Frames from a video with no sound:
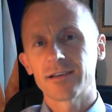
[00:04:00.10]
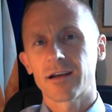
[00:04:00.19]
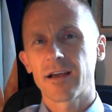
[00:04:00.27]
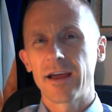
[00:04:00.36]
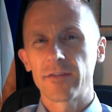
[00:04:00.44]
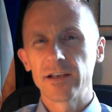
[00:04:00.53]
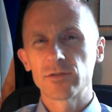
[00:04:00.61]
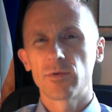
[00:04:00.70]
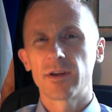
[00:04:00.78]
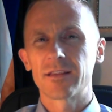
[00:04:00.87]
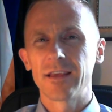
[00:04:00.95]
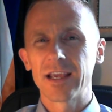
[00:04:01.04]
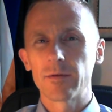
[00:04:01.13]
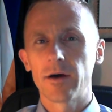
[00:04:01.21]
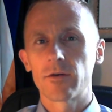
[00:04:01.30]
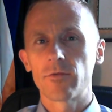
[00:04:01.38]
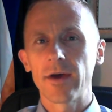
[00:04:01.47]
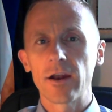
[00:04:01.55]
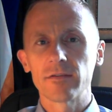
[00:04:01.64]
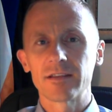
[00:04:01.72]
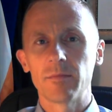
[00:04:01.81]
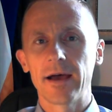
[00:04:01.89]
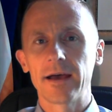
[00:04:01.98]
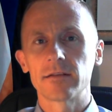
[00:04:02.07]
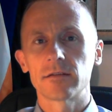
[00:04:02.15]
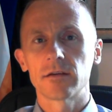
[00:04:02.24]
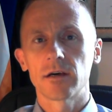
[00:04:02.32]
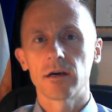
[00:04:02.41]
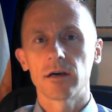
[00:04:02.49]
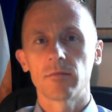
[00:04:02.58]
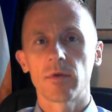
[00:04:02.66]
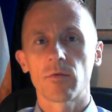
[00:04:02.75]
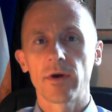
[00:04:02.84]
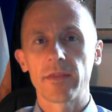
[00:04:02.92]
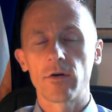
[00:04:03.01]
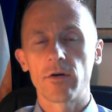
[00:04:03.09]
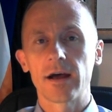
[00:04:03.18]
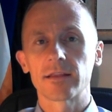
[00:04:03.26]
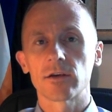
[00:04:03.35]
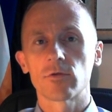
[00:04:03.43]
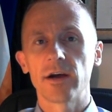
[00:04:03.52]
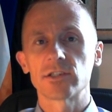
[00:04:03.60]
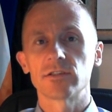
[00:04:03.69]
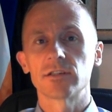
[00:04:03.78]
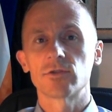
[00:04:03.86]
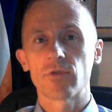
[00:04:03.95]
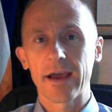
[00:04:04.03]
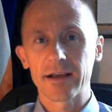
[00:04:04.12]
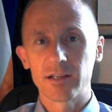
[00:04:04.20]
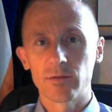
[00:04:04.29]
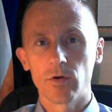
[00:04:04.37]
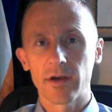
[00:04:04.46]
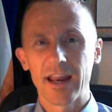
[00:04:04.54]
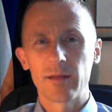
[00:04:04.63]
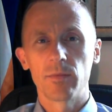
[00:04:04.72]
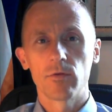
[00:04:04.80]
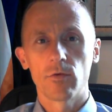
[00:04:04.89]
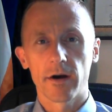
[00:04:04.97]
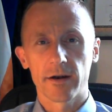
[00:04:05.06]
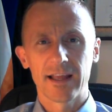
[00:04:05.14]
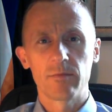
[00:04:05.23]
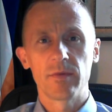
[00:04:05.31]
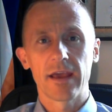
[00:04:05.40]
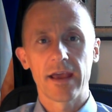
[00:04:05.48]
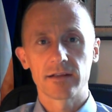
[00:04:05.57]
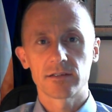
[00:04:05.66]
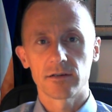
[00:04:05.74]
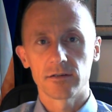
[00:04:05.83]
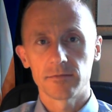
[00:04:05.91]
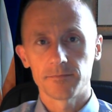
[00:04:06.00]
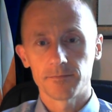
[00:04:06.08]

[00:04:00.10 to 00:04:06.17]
are kind of things we want to think about right off the bat, but whether or not the question is tractable. Can it be worked? Can it be answered?